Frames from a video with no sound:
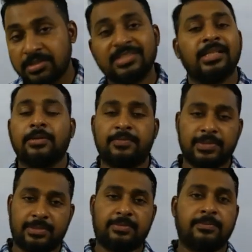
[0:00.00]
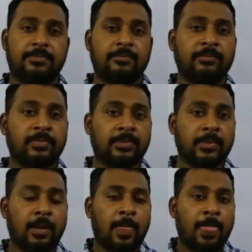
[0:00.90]
surface.
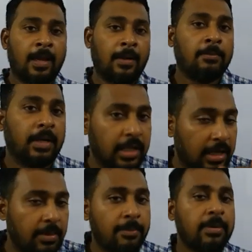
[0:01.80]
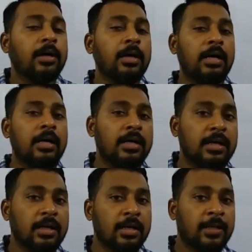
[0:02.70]
But remember,
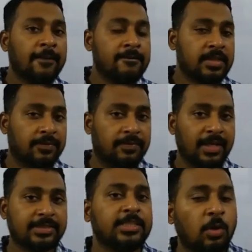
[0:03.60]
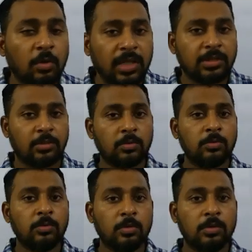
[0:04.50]
the flux is only
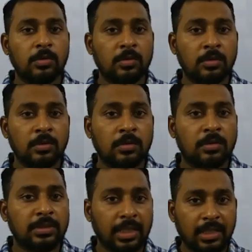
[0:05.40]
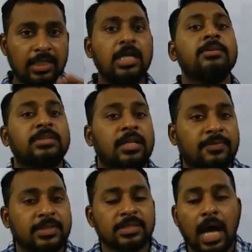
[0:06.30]
through the curved
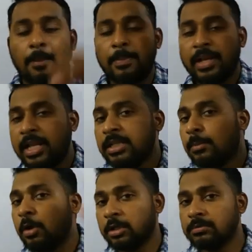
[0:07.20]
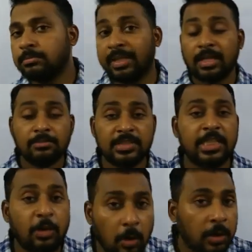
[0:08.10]
surface. The upper and the bottom become
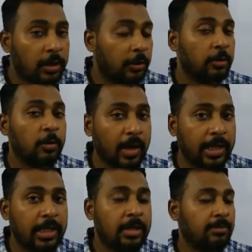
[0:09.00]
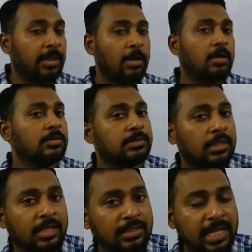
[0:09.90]
0. You know why? Because
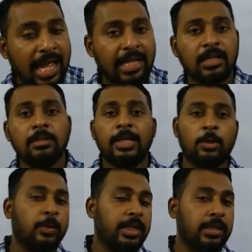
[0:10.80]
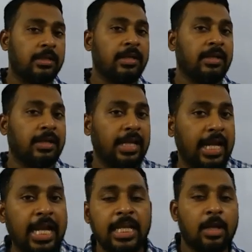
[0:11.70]
the angle between
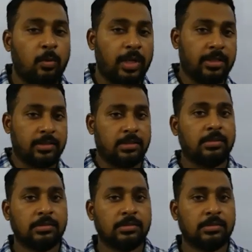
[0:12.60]
area vector